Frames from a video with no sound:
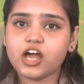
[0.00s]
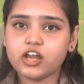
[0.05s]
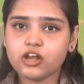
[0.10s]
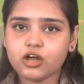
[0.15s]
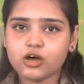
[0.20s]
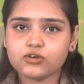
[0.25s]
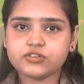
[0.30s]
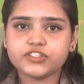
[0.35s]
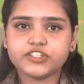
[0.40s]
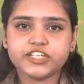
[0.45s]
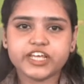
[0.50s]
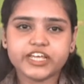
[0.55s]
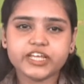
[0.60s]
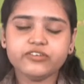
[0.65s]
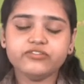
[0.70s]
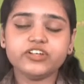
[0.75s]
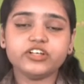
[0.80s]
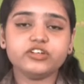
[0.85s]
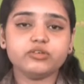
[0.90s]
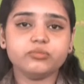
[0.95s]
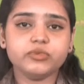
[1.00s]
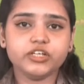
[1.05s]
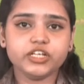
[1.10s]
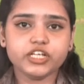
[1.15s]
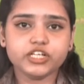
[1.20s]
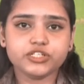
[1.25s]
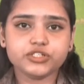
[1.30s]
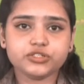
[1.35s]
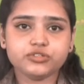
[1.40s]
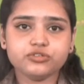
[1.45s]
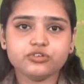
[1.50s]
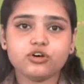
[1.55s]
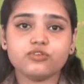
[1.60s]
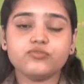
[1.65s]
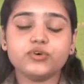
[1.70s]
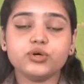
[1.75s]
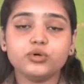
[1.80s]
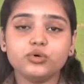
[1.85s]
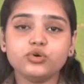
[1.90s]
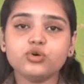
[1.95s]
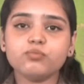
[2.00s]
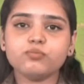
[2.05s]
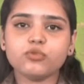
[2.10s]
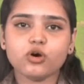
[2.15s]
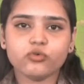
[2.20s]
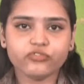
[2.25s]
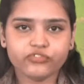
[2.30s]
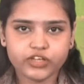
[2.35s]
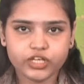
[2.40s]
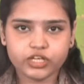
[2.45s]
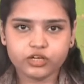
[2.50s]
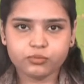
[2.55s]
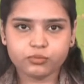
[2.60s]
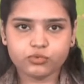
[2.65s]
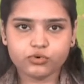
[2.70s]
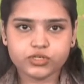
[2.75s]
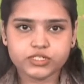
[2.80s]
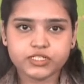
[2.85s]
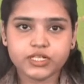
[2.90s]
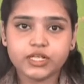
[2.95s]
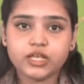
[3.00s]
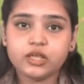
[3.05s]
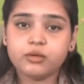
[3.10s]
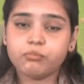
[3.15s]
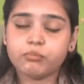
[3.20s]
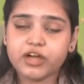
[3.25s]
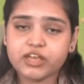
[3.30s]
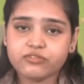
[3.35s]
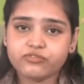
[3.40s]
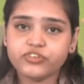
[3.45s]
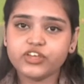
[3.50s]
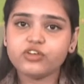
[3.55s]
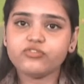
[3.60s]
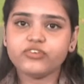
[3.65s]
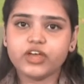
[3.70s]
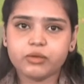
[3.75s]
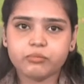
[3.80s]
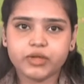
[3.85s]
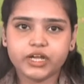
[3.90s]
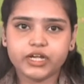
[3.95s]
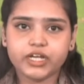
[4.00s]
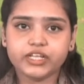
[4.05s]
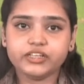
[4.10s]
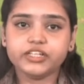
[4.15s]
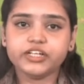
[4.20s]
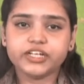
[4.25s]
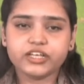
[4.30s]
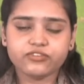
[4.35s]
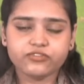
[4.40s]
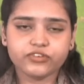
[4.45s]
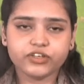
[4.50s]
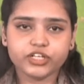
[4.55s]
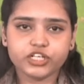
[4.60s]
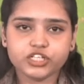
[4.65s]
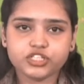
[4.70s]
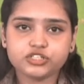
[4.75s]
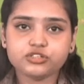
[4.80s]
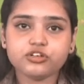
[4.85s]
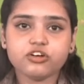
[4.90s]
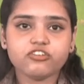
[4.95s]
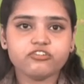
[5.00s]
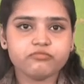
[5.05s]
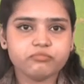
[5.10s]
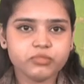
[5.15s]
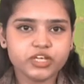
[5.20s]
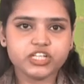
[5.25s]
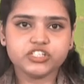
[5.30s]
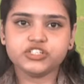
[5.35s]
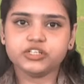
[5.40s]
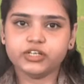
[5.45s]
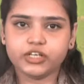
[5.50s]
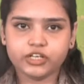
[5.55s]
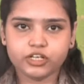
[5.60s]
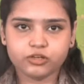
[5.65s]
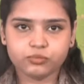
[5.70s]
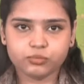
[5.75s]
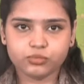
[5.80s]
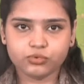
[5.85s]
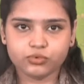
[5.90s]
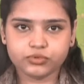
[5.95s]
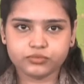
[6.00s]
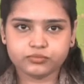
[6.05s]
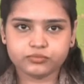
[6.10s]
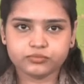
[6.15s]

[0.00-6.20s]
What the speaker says: allows tariff determination of a group of airports by way of amending the definition of major airport.